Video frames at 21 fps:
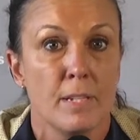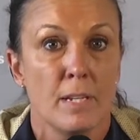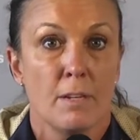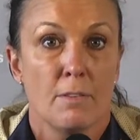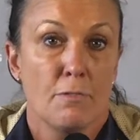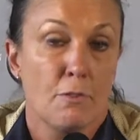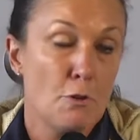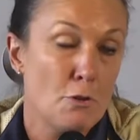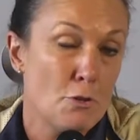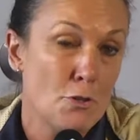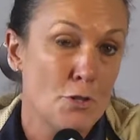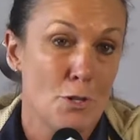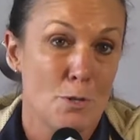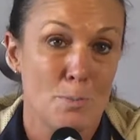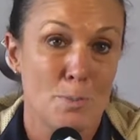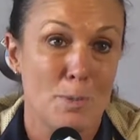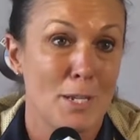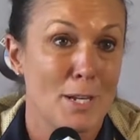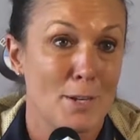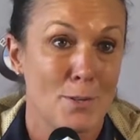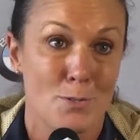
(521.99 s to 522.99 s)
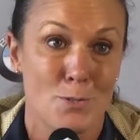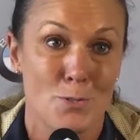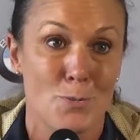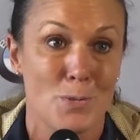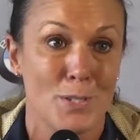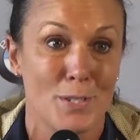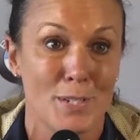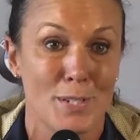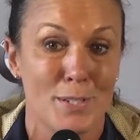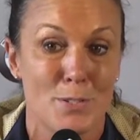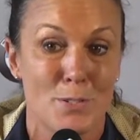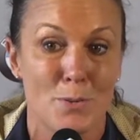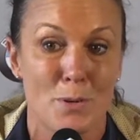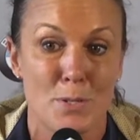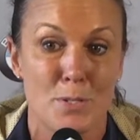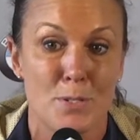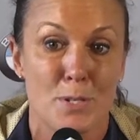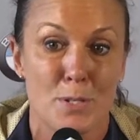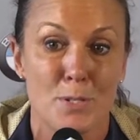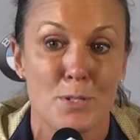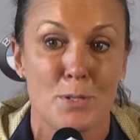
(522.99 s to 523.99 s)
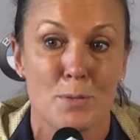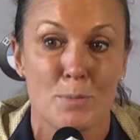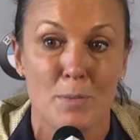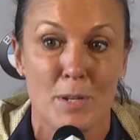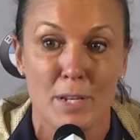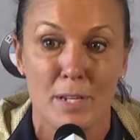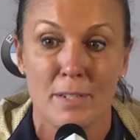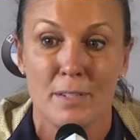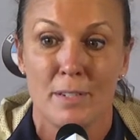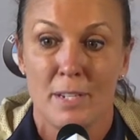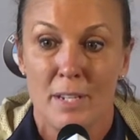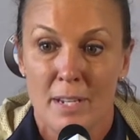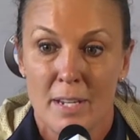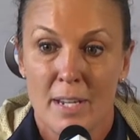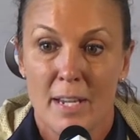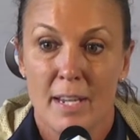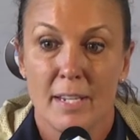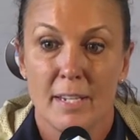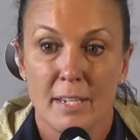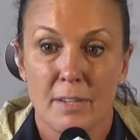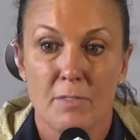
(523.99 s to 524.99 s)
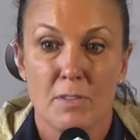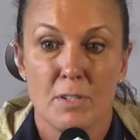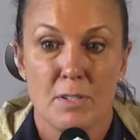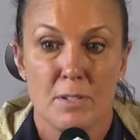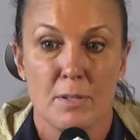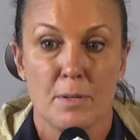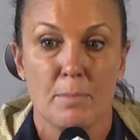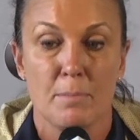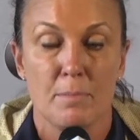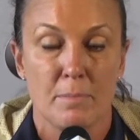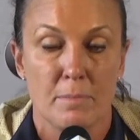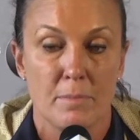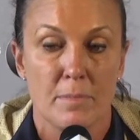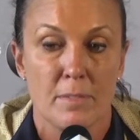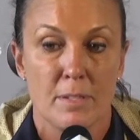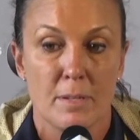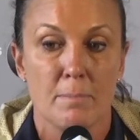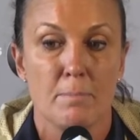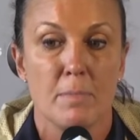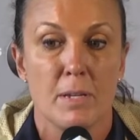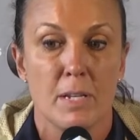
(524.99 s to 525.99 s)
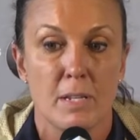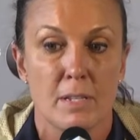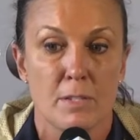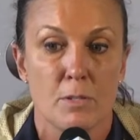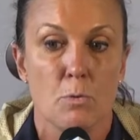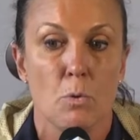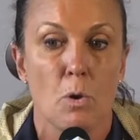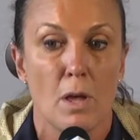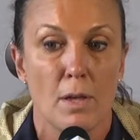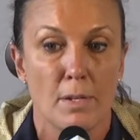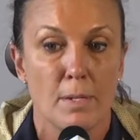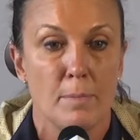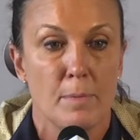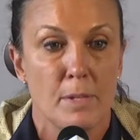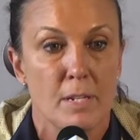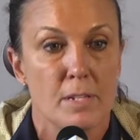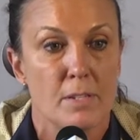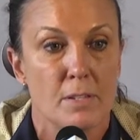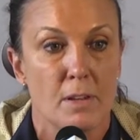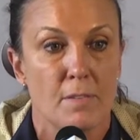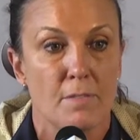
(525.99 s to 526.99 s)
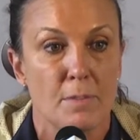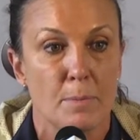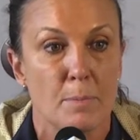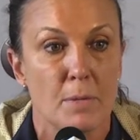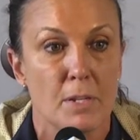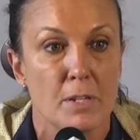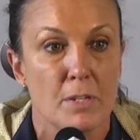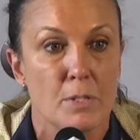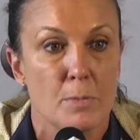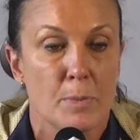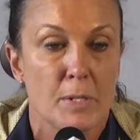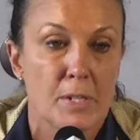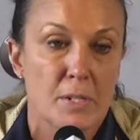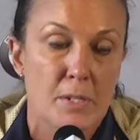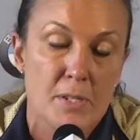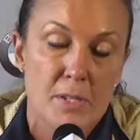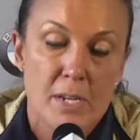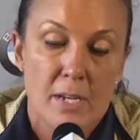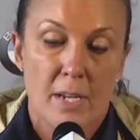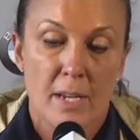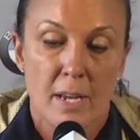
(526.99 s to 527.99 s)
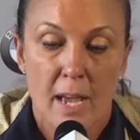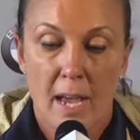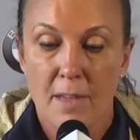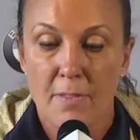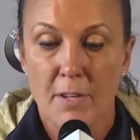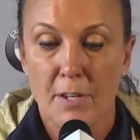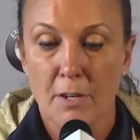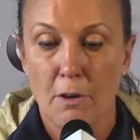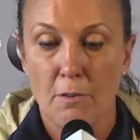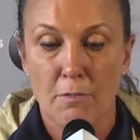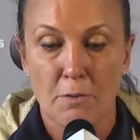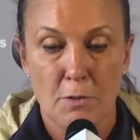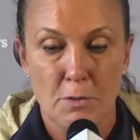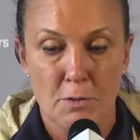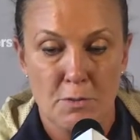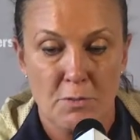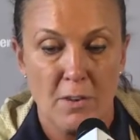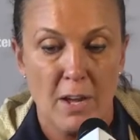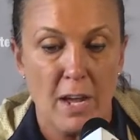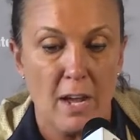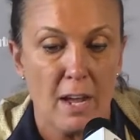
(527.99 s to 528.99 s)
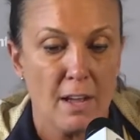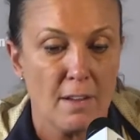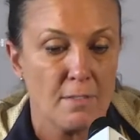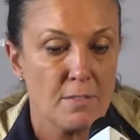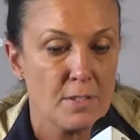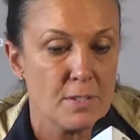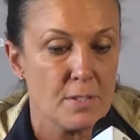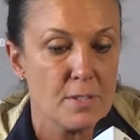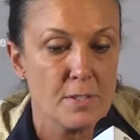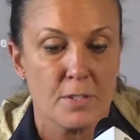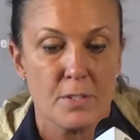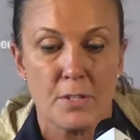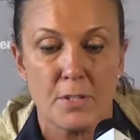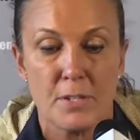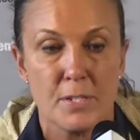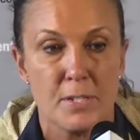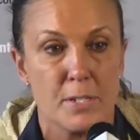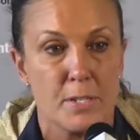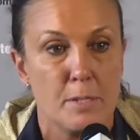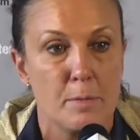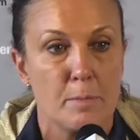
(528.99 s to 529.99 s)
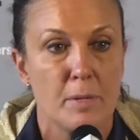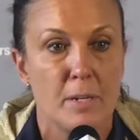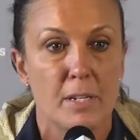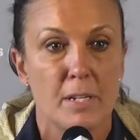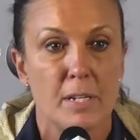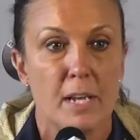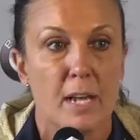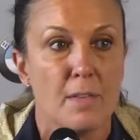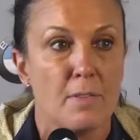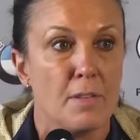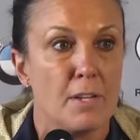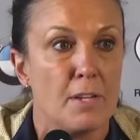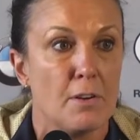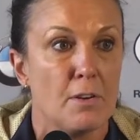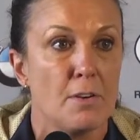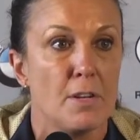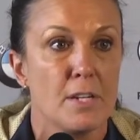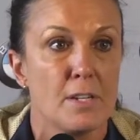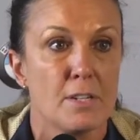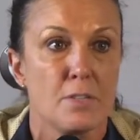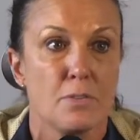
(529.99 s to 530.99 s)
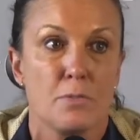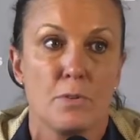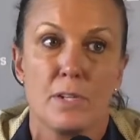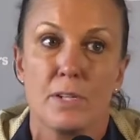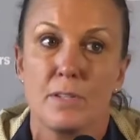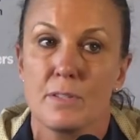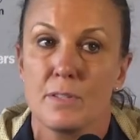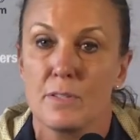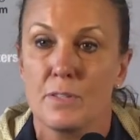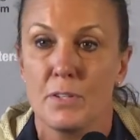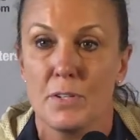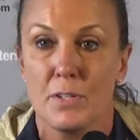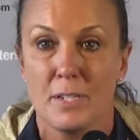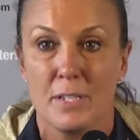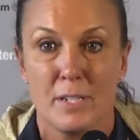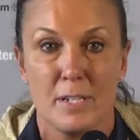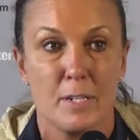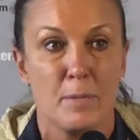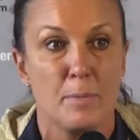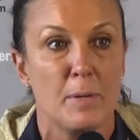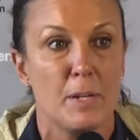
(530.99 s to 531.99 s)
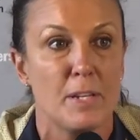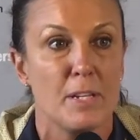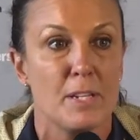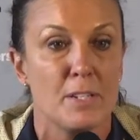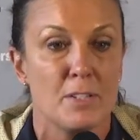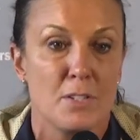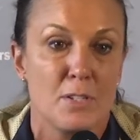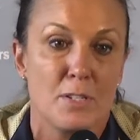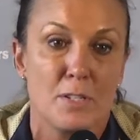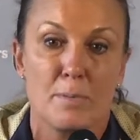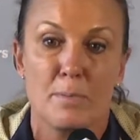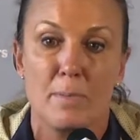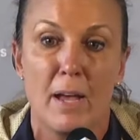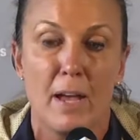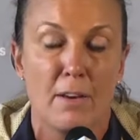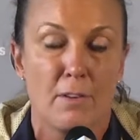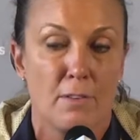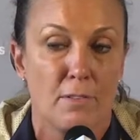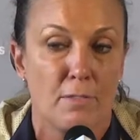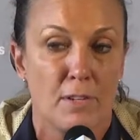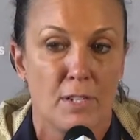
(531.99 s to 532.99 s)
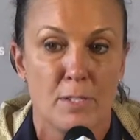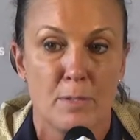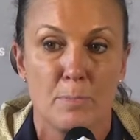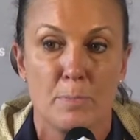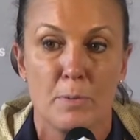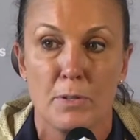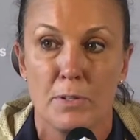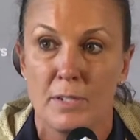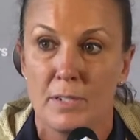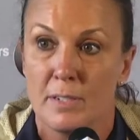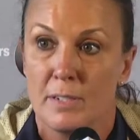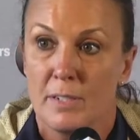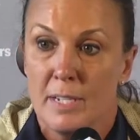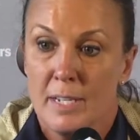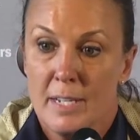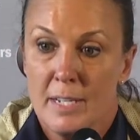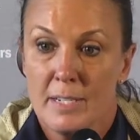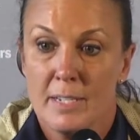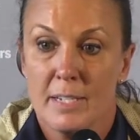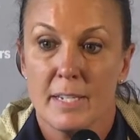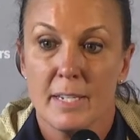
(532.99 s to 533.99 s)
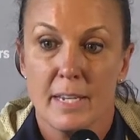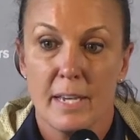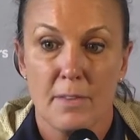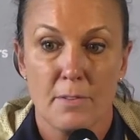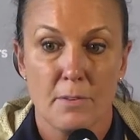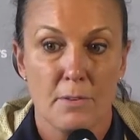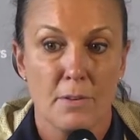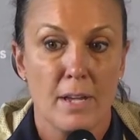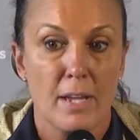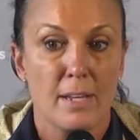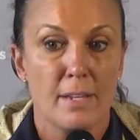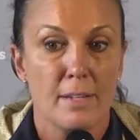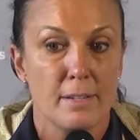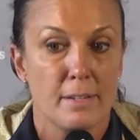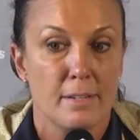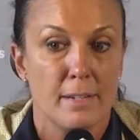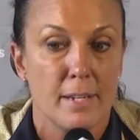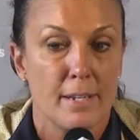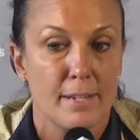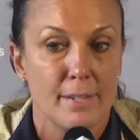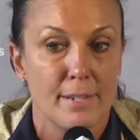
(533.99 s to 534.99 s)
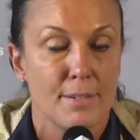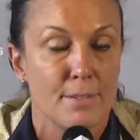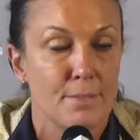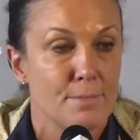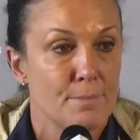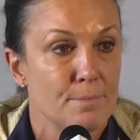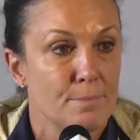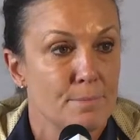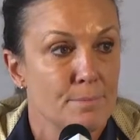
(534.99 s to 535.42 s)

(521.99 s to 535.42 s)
first-year players, really, to our system and give us some minutes, quality minutes off the bench. Because I think our first five is as good as anybody. I think our next three is as good as anybody. It's just a matter of us putting it together night in and night out.